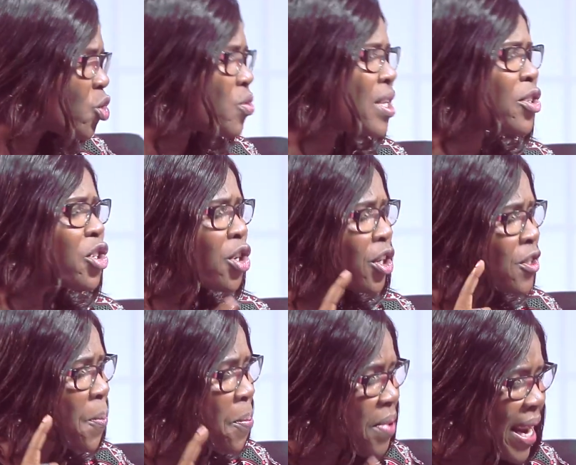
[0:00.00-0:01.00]
should the
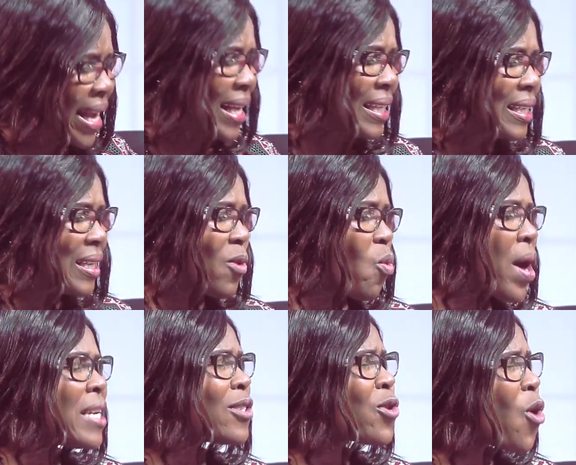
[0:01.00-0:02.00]
church play
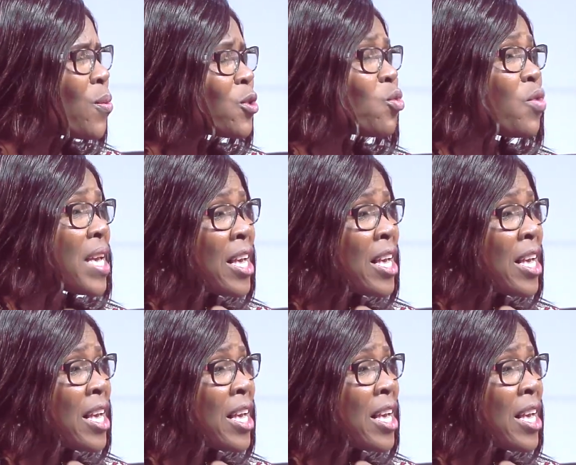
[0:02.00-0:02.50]
when it comes to